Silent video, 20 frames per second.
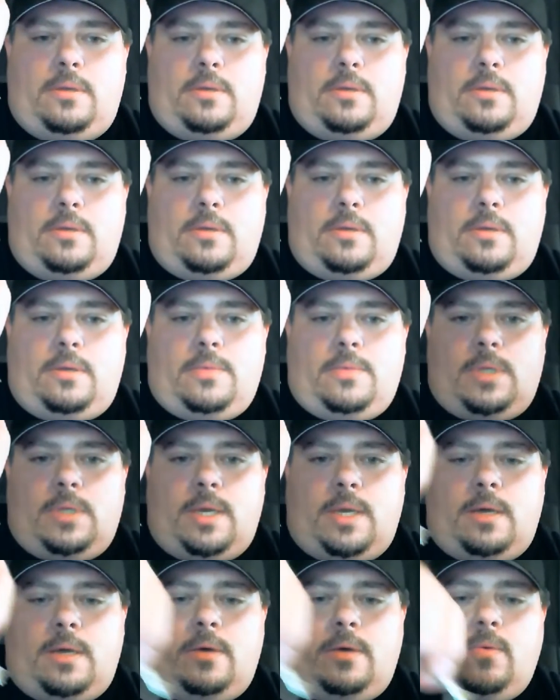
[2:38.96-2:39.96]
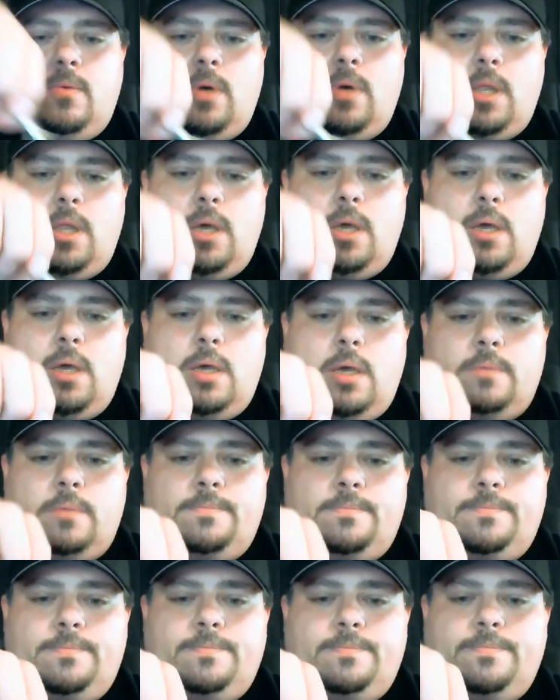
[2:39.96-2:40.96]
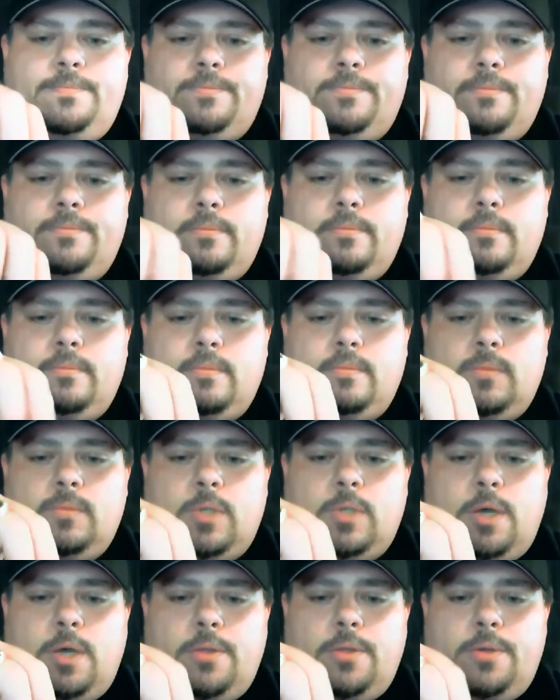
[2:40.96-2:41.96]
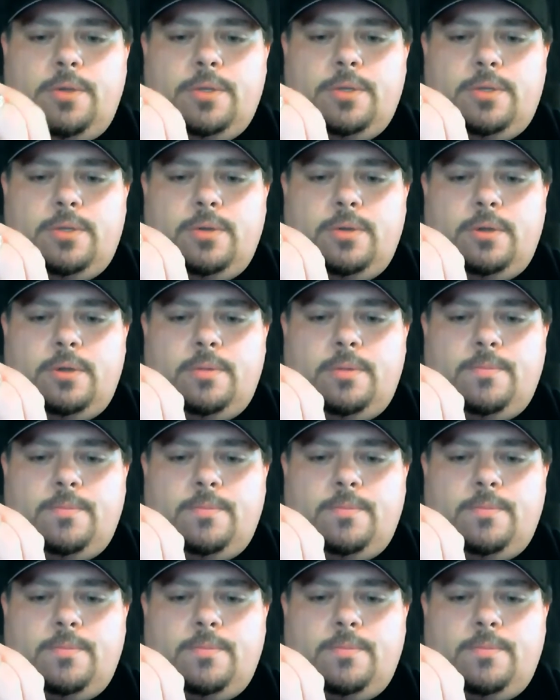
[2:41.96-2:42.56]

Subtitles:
Comes out, voila. That's all there is to it.